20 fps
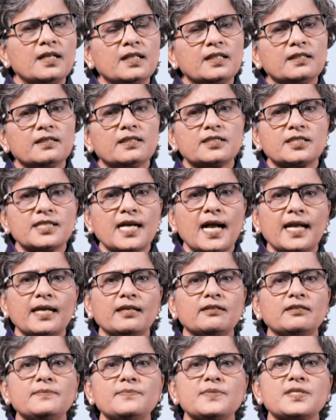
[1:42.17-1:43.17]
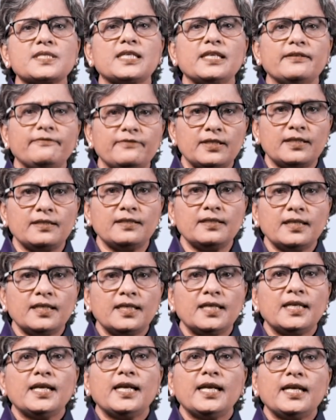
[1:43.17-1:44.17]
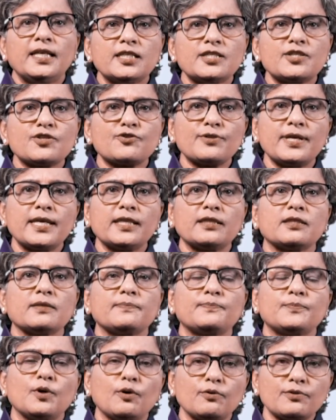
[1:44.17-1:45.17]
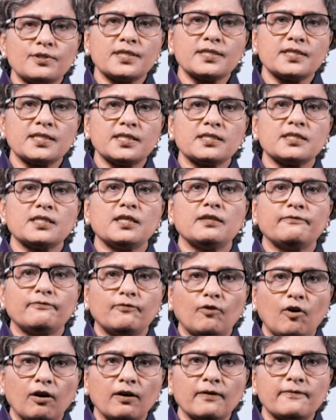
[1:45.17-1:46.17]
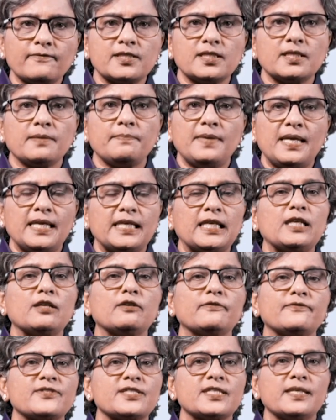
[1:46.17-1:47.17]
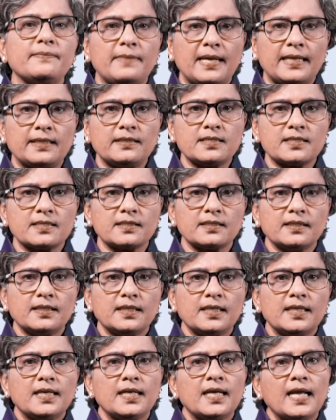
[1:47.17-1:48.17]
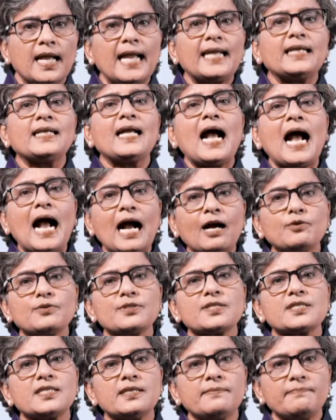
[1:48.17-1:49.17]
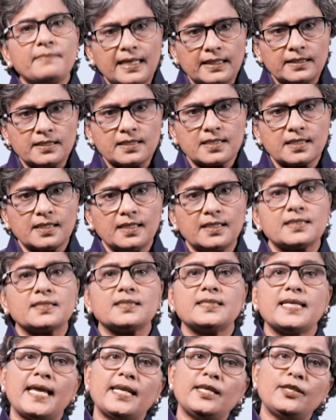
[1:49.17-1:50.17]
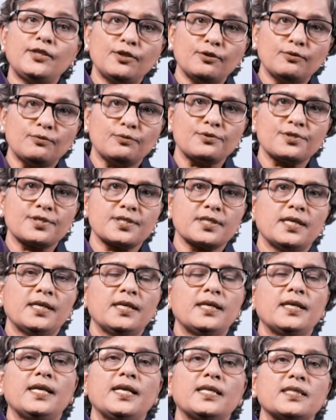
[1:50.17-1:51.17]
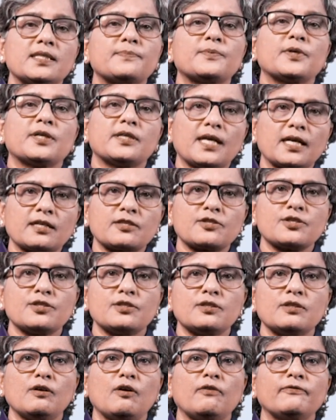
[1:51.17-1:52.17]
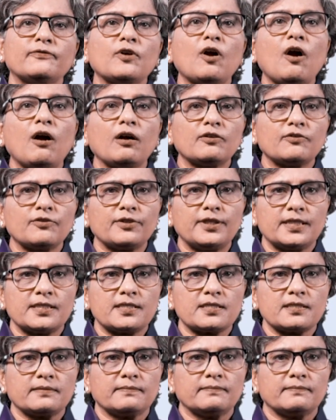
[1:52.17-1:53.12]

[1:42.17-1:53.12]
The diagrams given illustrate the processes involved in the making of cement and how cement is then used in the production of concrete.